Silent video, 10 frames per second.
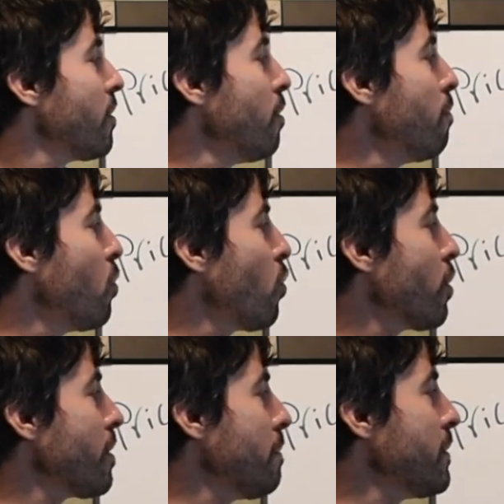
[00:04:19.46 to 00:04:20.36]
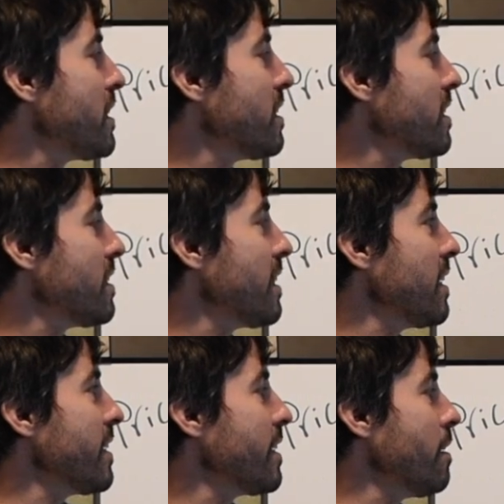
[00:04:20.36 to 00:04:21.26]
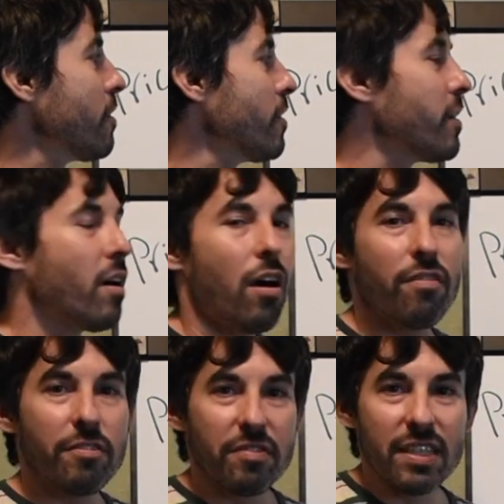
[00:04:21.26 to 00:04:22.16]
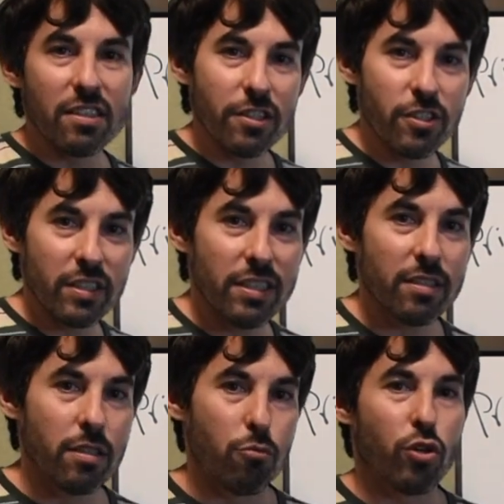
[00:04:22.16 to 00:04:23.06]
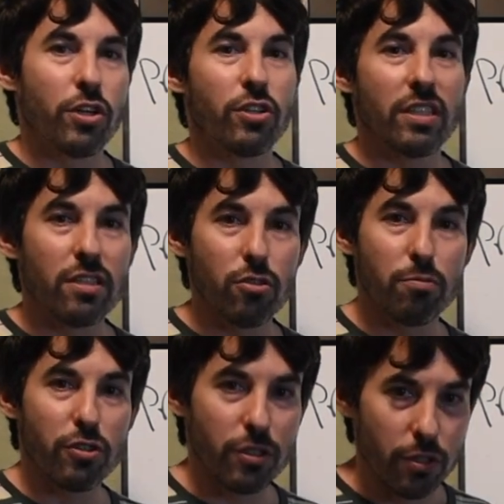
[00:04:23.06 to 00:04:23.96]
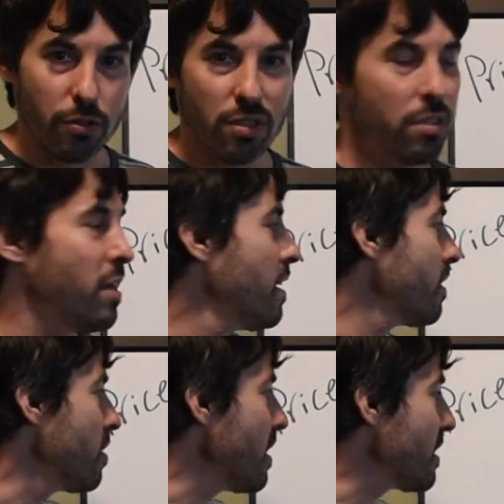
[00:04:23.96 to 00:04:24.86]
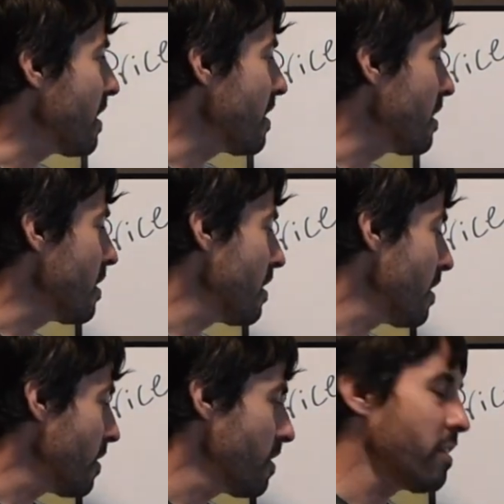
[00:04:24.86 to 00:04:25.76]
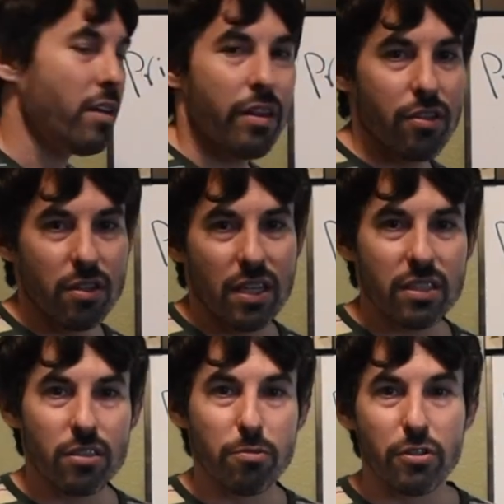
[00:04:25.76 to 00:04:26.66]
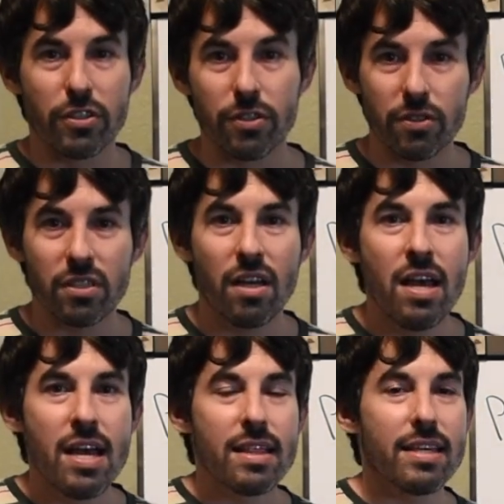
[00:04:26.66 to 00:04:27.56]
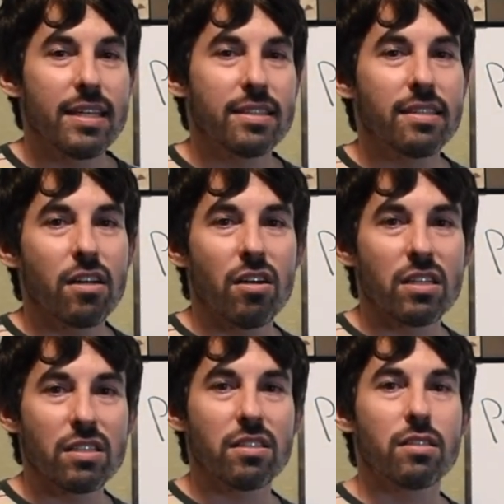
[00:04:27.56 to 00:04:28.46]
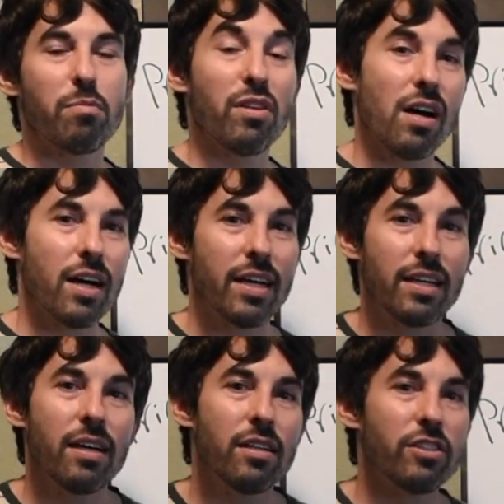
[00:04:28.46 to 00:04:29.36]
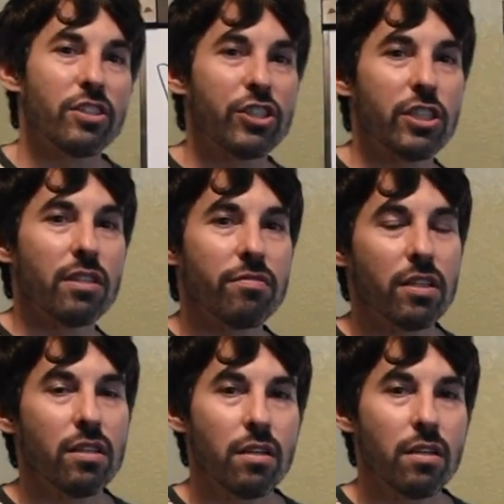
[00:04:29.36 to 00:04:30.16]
The more that businesses think they can earn off of selling cookies, the more cookies they'll produce. The less they think they can earn, the less they'll produce. Things that cause the supply to shift.